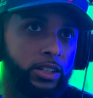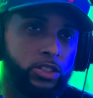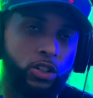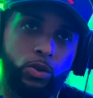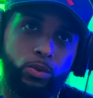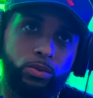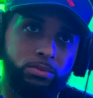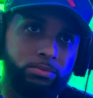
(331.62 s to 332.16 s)

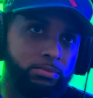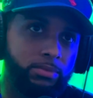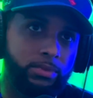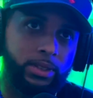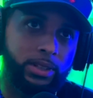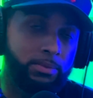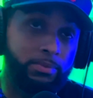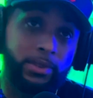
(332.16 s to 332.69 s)
So,
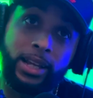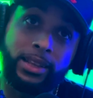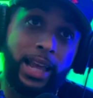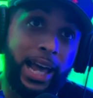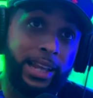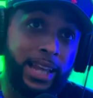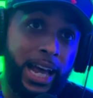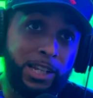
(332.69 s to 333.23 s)
and
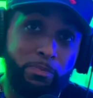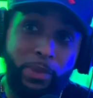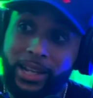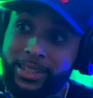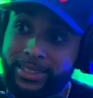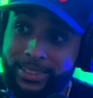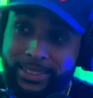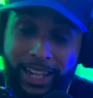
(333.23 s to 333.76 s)
that's
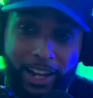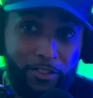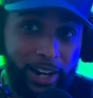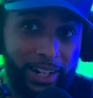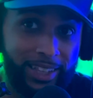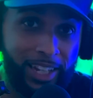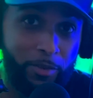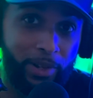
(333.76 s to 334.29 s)
big to say
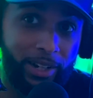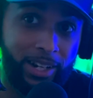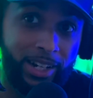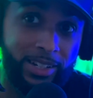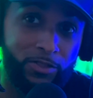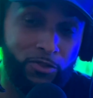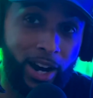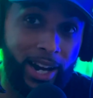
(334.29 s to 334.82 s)
right there,
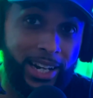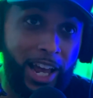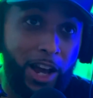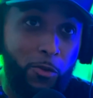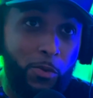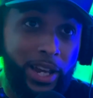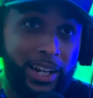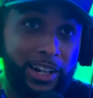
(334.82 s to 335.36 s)
because right now
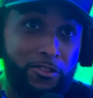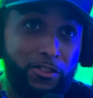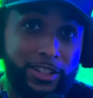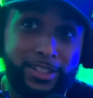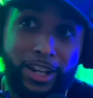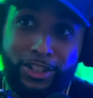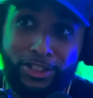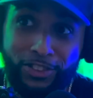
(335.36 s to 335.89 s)
we in a
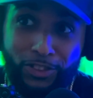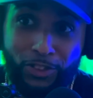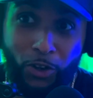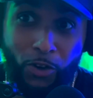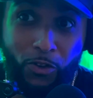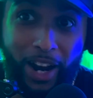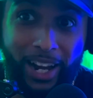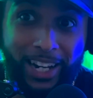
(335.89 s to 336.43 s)
recession.
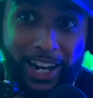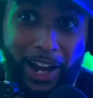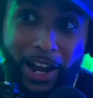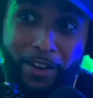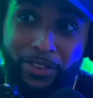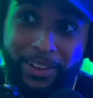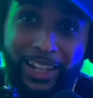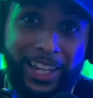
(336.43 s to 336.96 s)
So right now
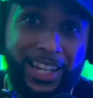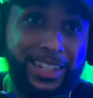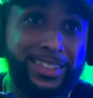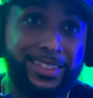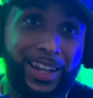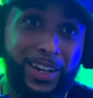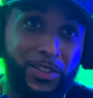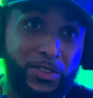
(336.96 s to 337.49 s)
everything he's
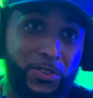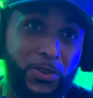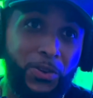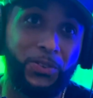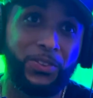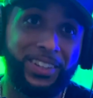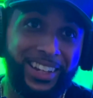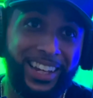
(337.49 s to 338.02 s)
telling you
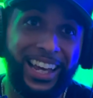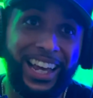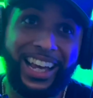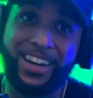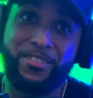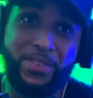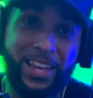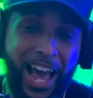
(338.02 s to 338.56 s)

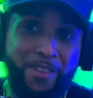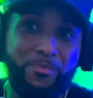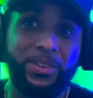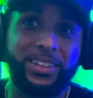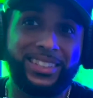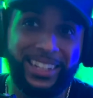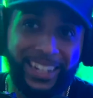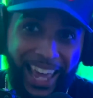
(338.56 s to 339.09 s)
could be
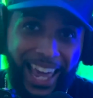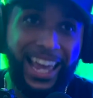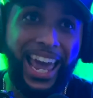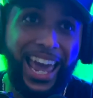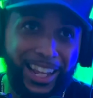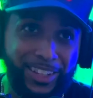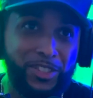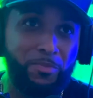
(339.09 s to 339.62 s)
happening today
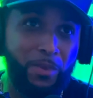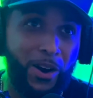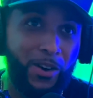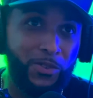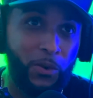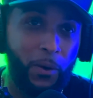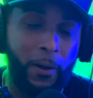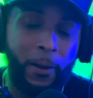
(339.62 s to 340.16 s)
and tomorrow. It
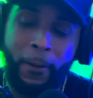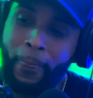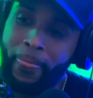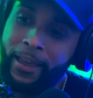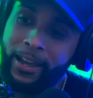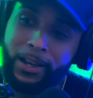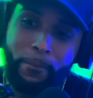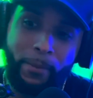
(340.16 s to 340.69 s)
could happen.
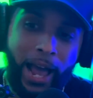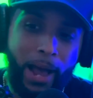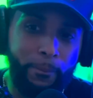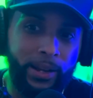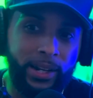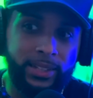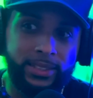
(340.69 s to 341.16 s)
It could happen any